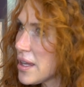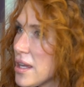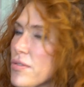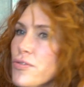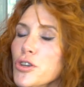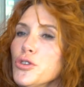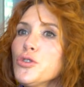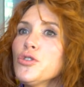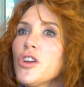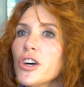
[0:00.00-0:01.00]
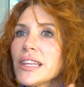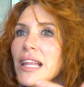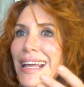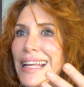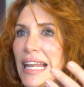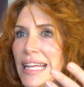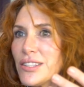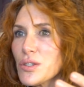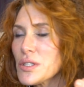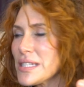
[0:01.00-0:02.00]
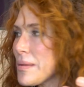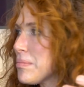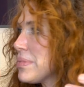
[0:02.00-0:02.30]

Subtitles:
If you do not like lentils and